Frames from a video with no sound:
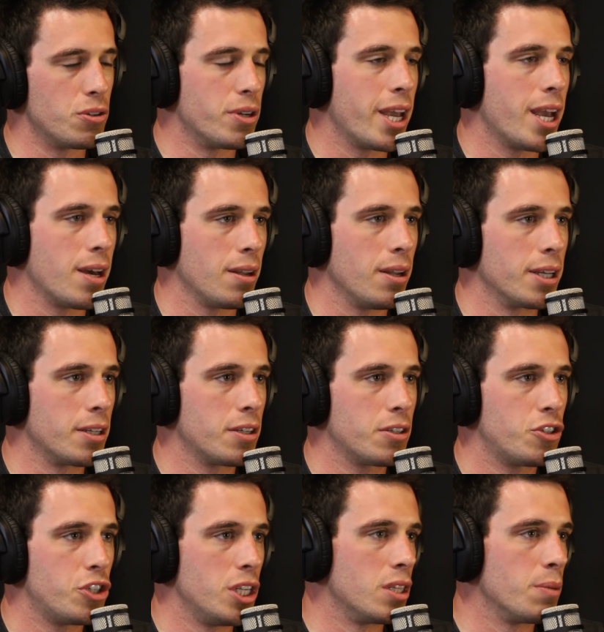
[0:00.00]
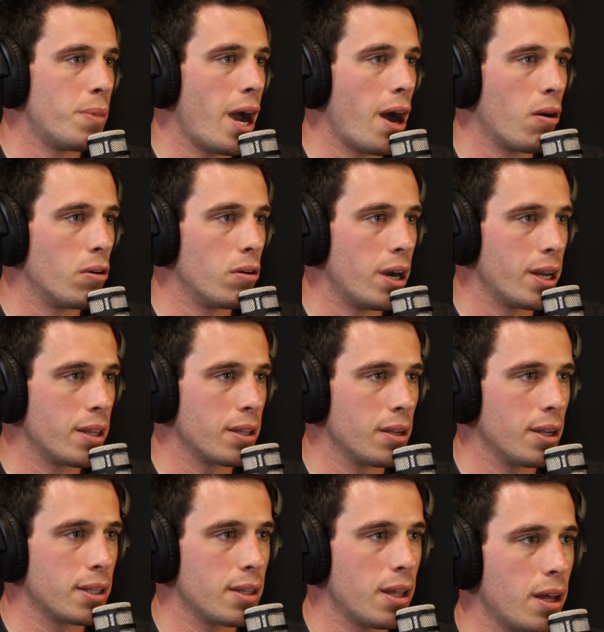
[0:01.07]
you can't like cheat the power or anything
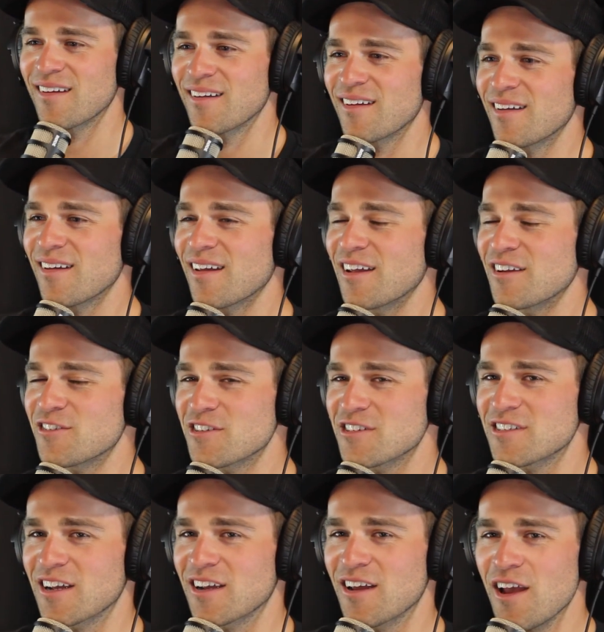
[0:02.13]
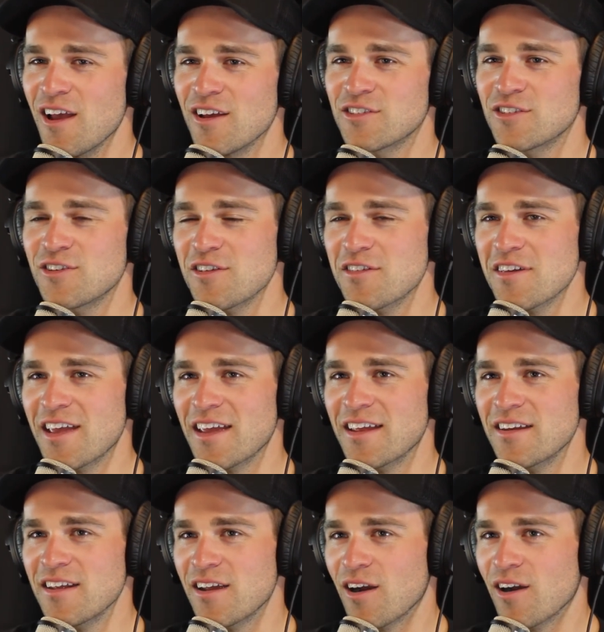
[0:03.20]
like that. Interesting. So do you think
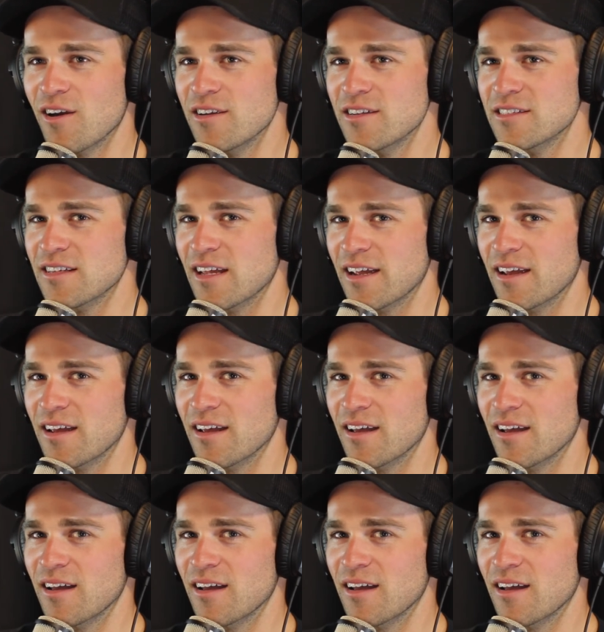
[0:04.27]
IndyCar is like